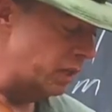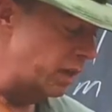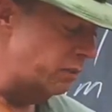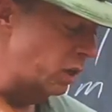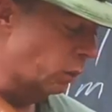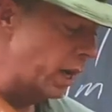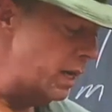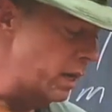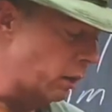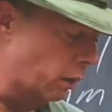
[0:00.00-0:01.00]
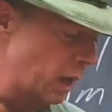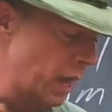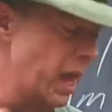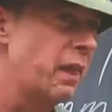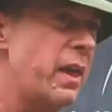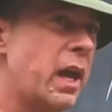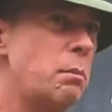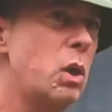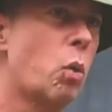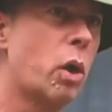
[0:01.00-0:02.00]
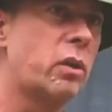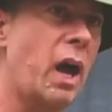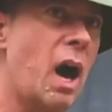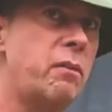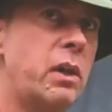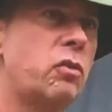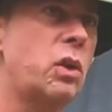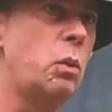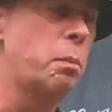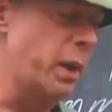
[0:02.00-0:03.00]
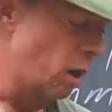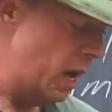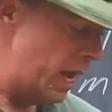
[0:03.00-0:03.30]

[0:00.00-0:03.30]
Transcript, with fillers: safety right here that could be worked obviously with bare